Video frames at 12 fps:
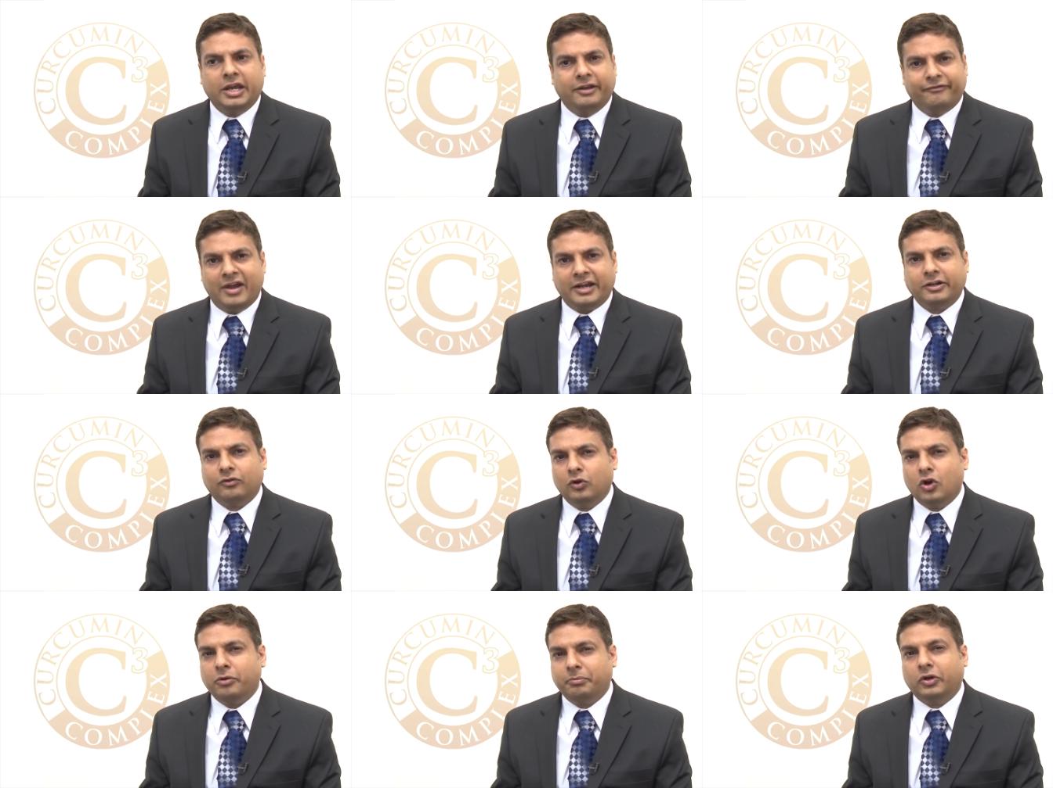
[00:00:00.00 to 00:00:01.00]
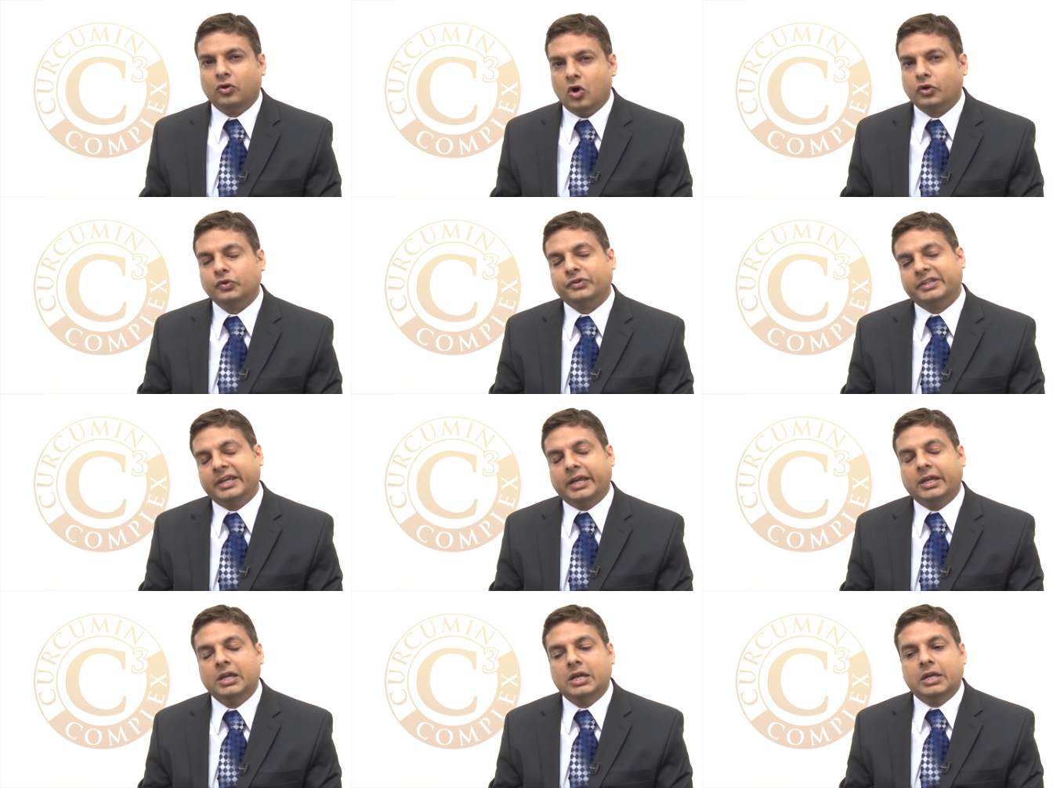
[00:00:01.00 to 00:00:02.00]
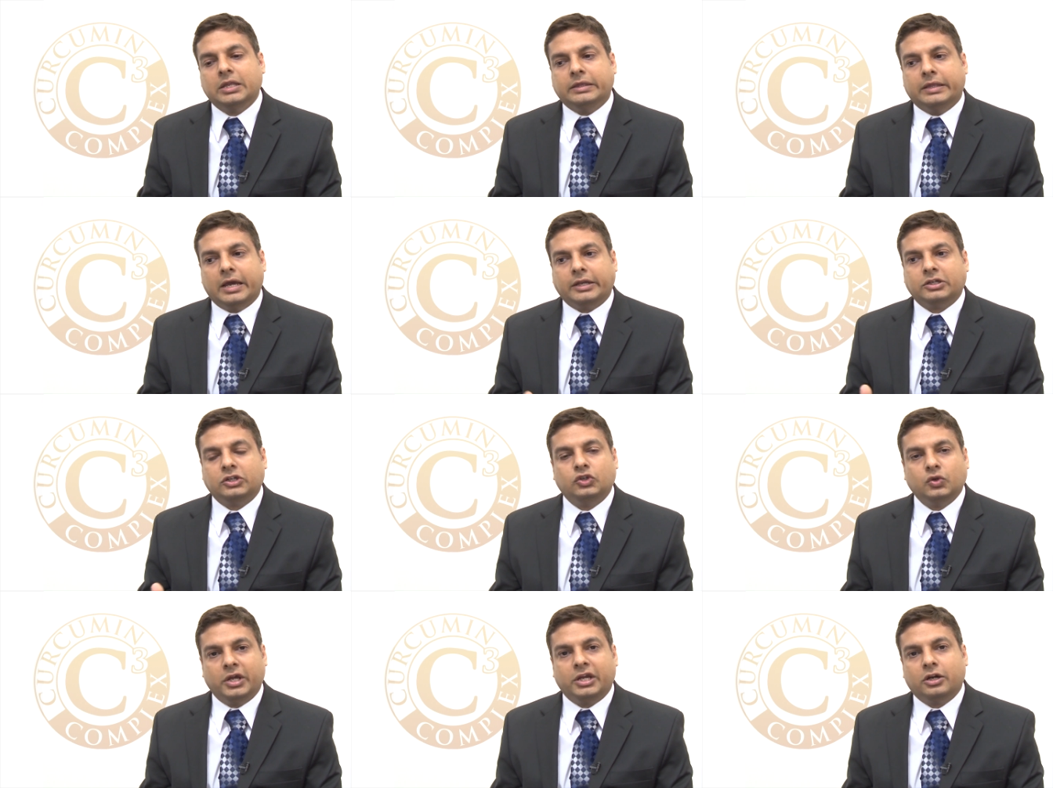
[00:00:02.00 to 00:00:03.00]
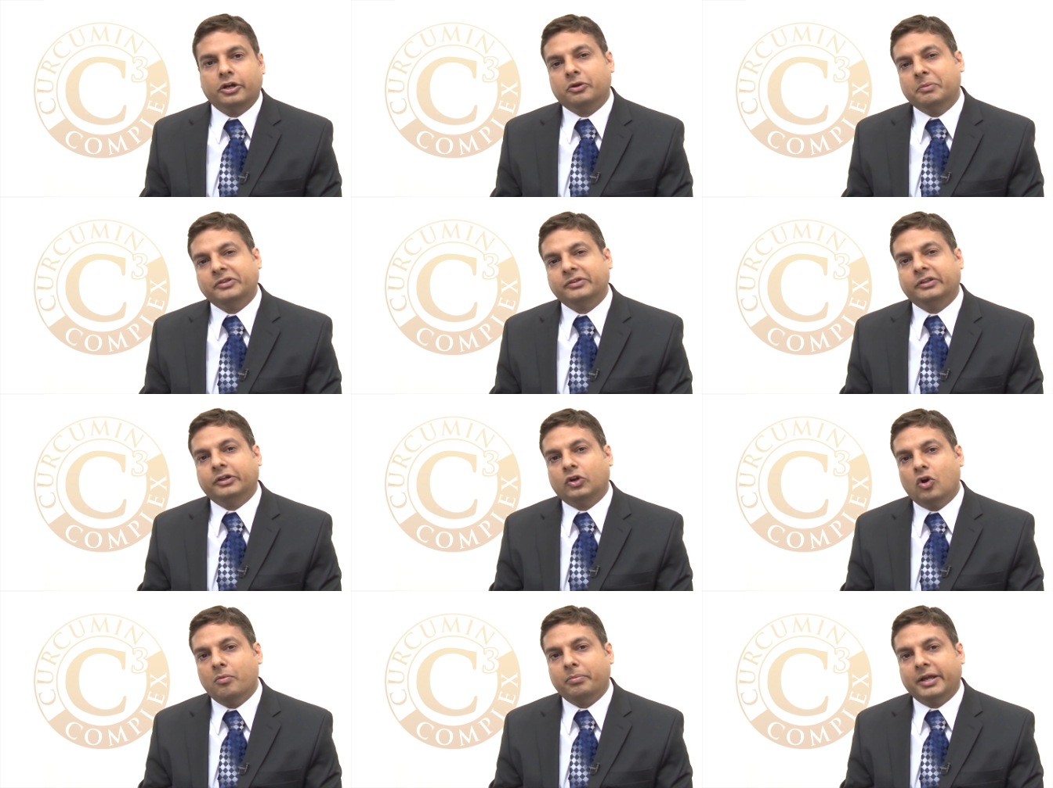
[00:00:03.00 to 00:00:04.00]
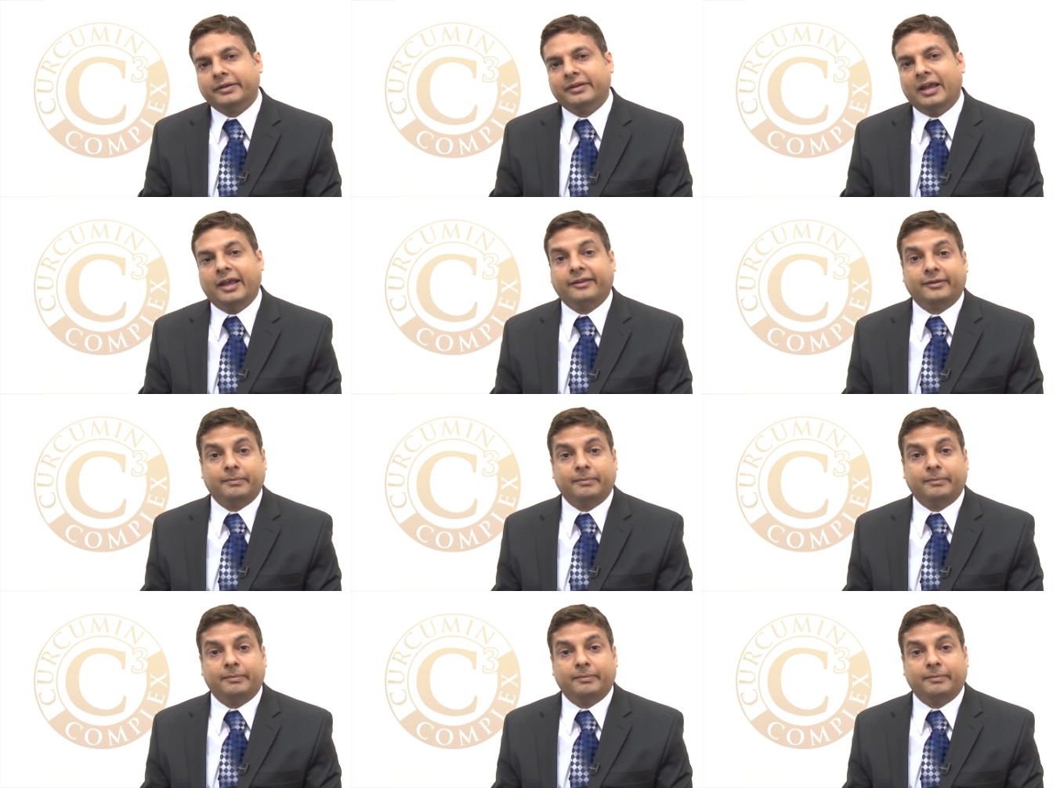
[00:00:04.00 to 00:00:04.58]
In fact, it will not be wrong to say that today curcumin C3 complex has